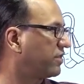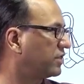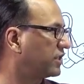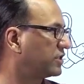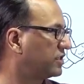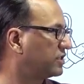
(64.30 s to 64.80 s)

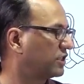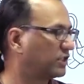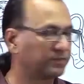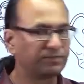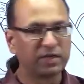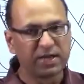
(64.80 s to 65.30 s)
given this
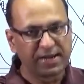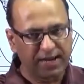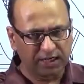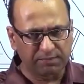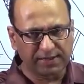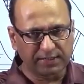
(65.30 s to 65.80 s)
incision,
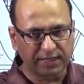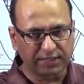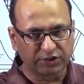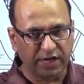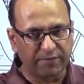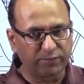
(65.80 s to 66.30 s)
it might
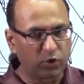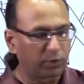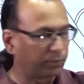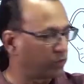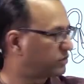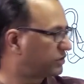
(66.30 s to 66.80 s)
extend
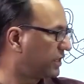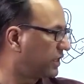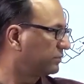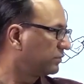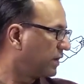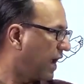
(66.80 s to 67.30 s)
more
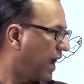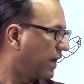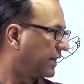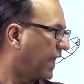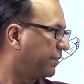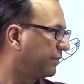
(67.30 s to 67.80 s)
posterior
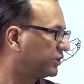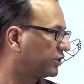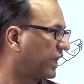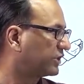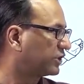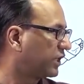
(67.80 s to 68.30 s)
and damage
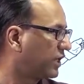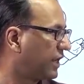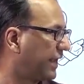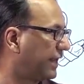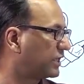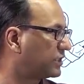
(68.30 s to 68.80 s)
the
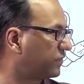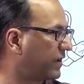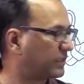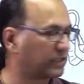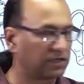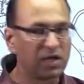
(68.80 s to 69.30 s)
external anal
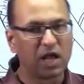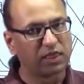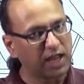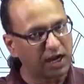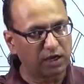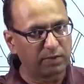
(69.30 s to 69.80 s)
sphincter.
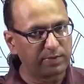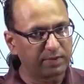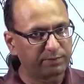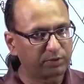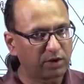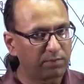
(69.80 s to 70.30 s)
That will be
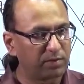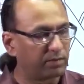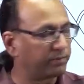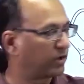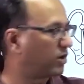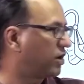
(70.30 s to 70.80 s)
a
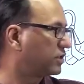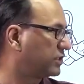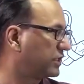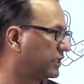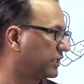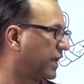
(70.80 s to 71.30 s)
problem
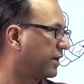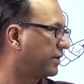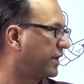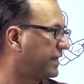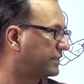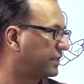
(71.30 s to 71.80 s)
because it
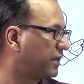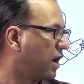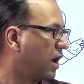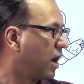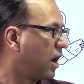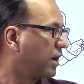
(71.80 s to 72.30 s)
can later
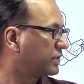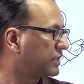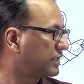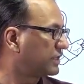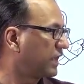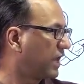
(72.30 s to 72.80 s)

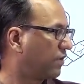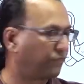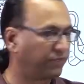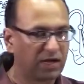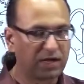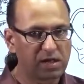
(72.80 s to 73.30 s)
result in
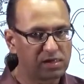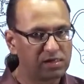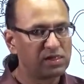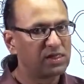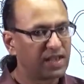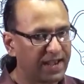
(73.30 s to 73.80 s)

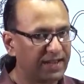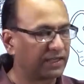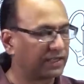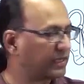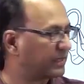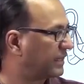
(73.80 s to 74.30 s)
fecal
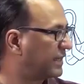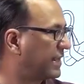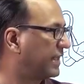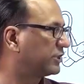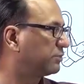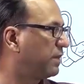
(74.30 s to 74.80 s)

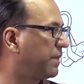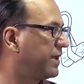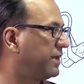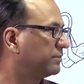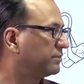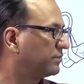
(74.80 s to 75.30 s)
incontinence.
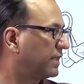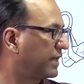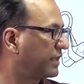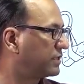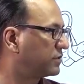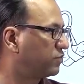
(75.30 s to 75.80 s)
Maybe
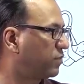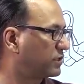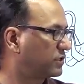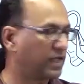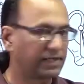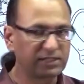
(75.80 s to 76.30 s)
that is
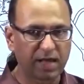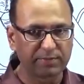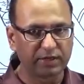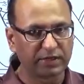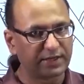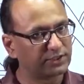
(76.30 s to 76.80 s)
what the
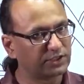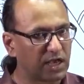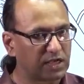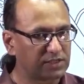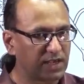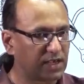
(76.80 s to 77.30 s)
examiner is
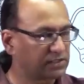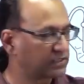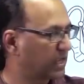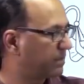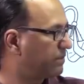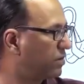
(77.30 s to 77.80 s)
asking
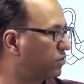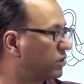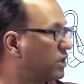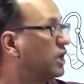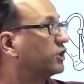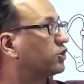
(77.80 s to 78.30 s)
us
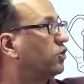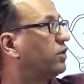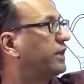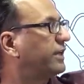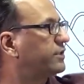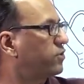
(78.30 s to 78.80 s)
about. So
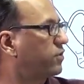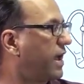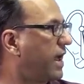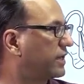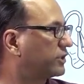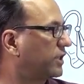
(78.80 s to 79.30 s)
let us look
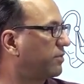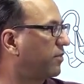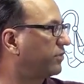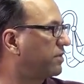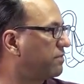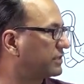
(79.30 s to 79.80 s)
at some
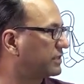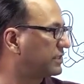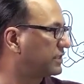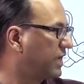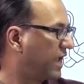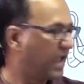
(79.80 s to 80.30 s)
of the
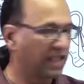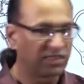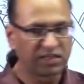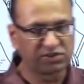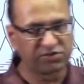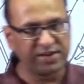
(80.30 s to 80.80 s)
muscles
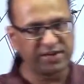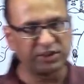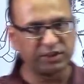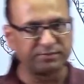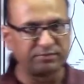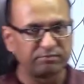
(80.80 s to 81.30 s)
in this
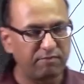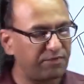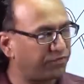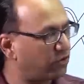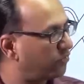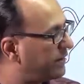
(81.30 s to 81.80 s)
region
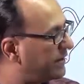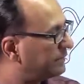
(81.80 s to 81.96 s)
before